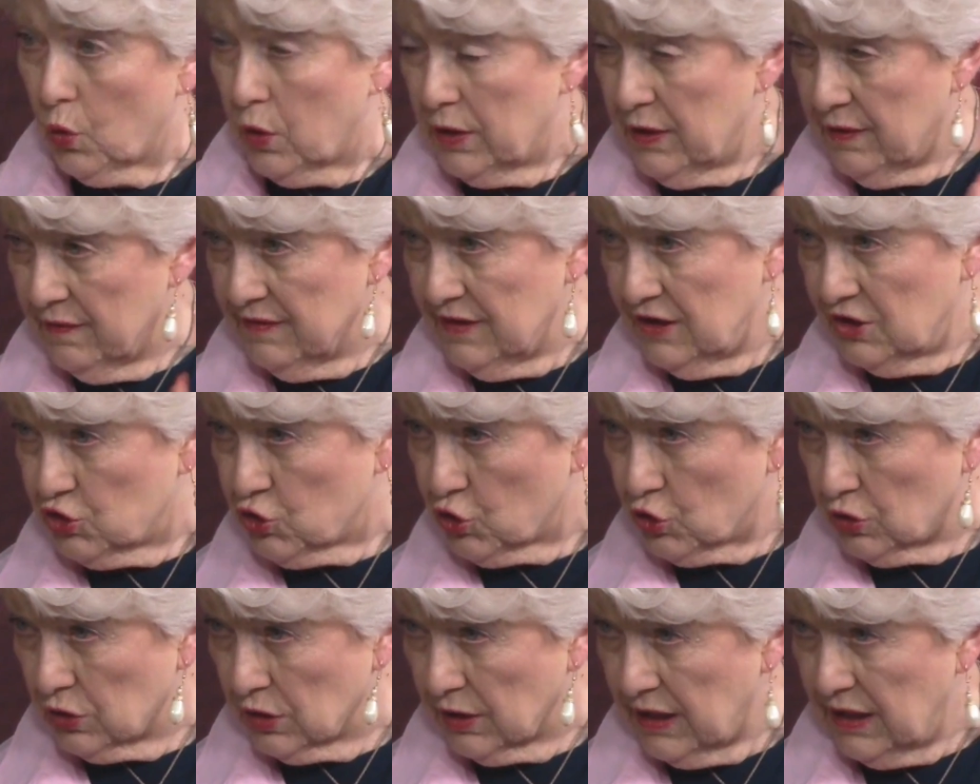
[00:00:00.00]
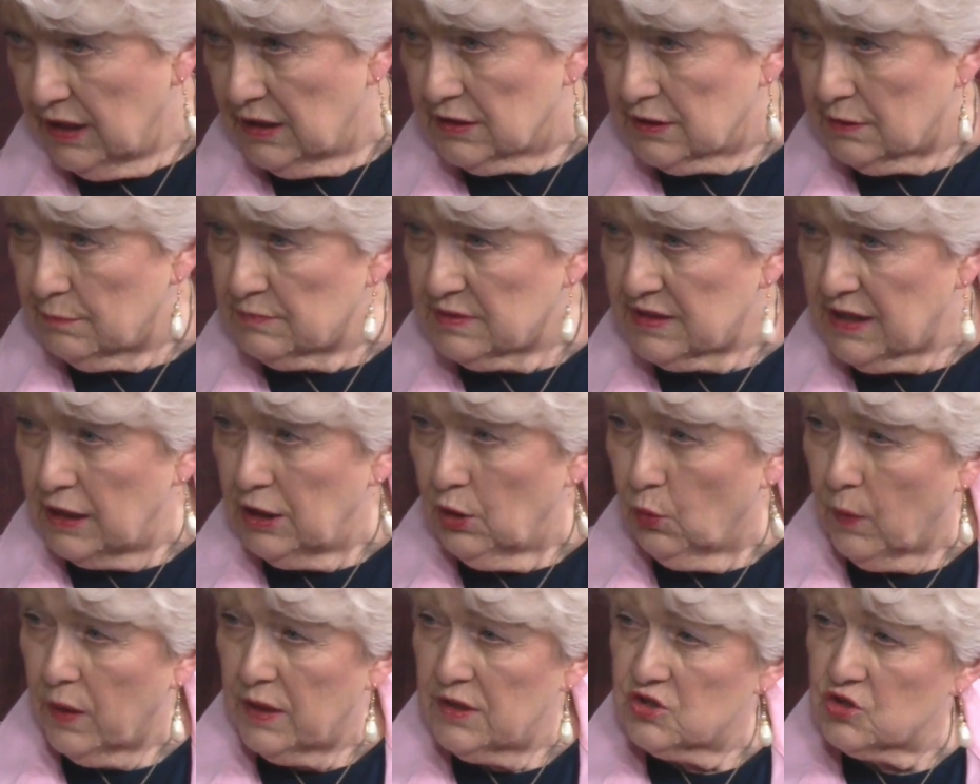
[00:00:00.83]
in the eternal kingdoms
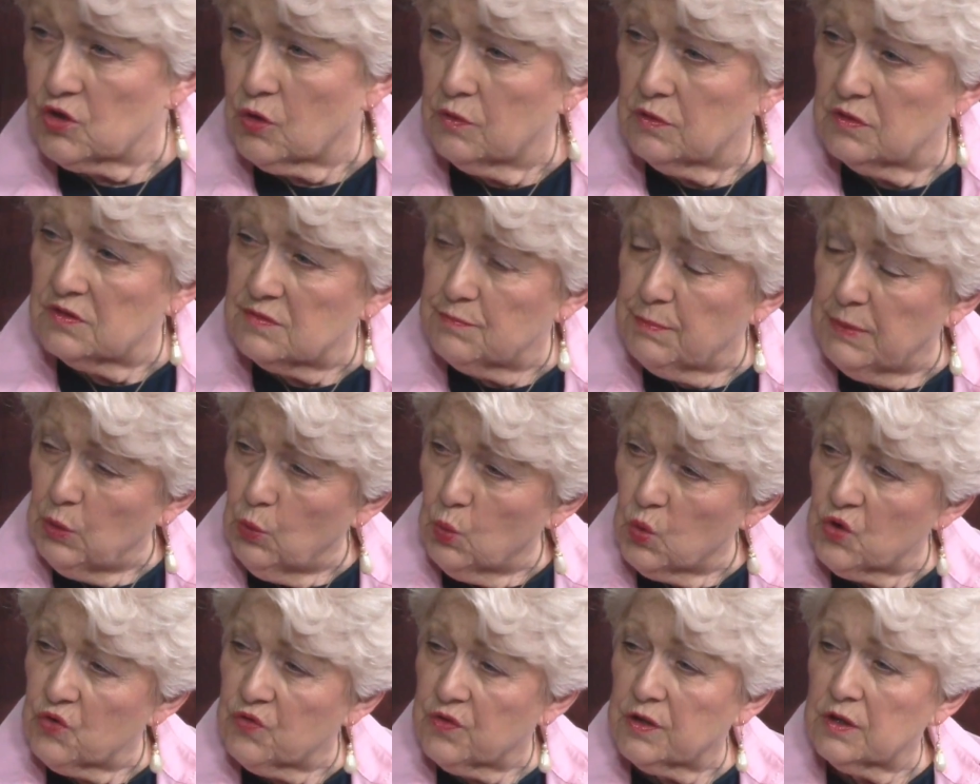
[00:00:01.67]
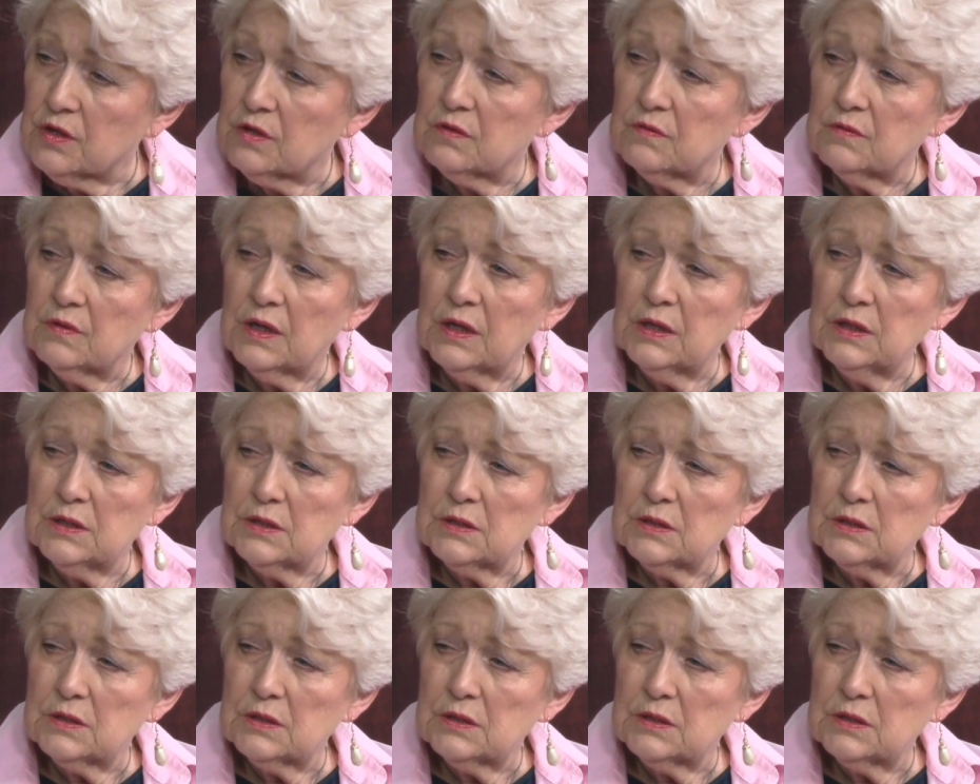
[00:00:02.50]
anyway, so it would be worth it, right?